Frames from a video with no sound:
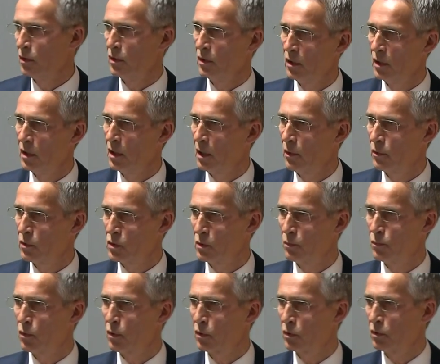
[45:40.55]
our
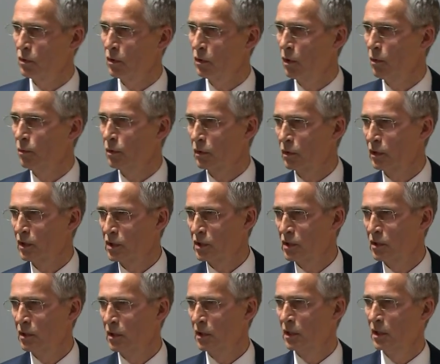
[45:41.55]
support to the global
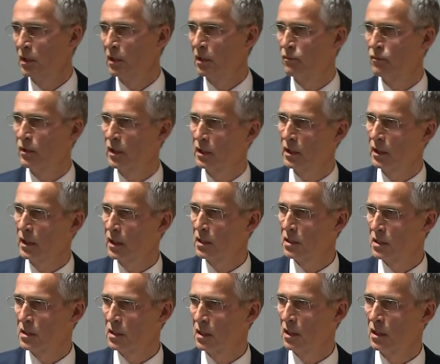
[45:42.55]
coalition in the fight
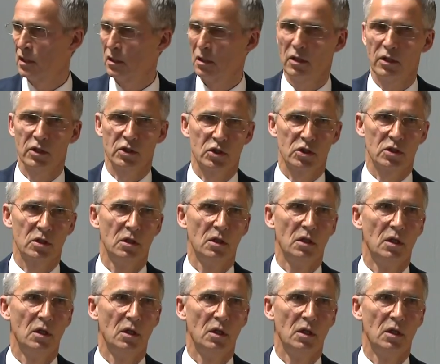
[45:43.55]
against Daesh.